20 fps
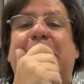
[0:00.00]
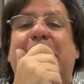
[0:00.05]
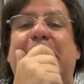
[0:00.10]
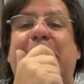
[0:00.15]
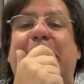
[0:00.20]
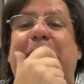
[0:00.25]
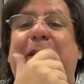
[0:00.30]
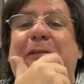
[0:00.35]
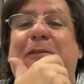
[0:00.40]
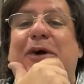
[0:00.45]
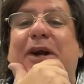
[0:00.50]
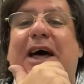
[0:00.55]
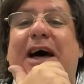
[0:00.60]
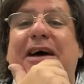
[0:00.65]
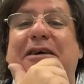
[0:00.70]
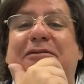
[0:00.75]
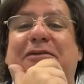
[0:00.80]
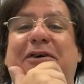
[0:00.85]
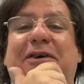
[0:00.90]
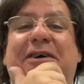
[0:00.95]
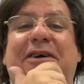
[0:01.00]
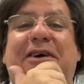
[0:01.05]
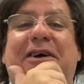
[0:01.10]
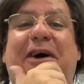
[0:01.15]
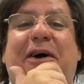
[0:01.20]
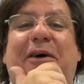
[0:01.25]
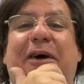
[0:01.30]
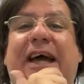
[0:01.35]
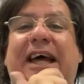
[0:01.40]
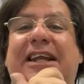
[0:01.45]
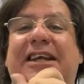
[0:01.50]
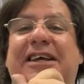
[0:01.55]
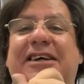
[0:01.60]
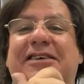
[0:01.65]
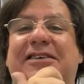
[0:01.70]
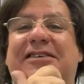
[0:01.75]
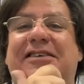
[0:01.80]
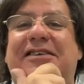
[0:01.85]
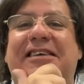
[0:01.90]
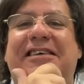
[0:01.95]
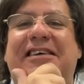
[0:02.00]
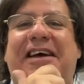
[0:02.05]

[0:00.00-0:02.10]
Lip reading: We're good. We're live. Okay, Lise.